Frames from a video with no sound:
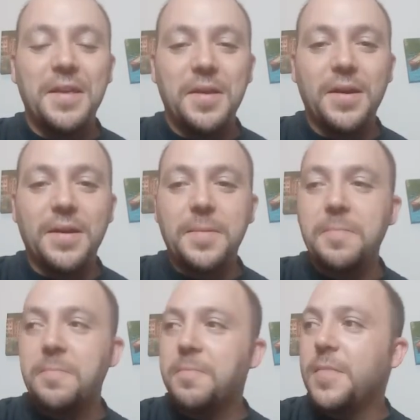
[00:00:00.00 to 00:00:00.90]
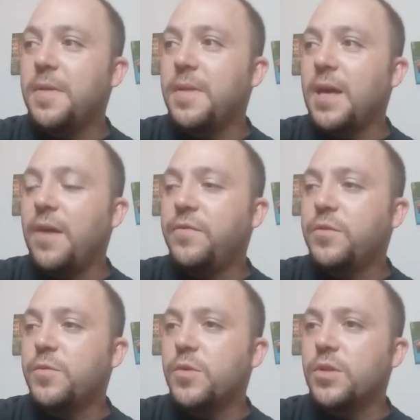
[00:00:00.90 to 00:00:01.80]
And
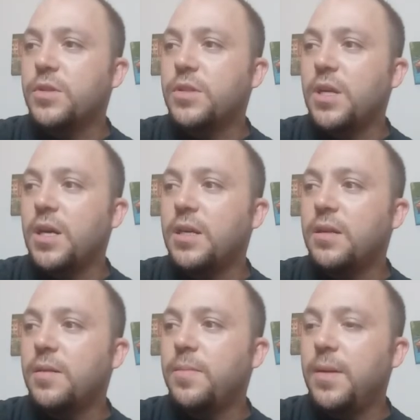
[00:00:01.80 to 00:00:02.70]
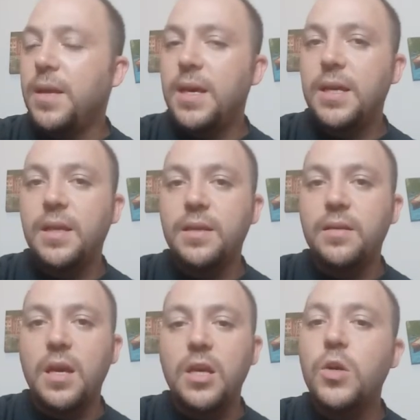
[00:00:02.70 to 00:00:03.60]
afterwards I played
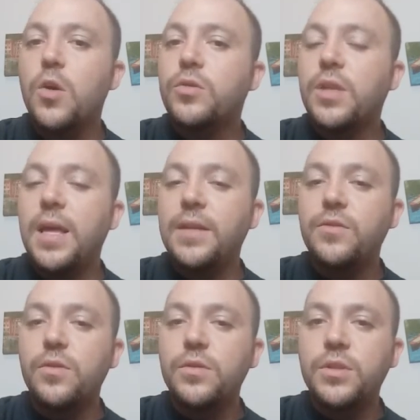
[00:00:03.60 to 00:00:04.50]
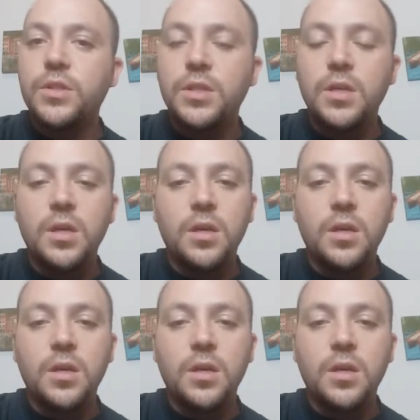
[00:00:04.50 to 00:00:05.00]
and I cooked lentils.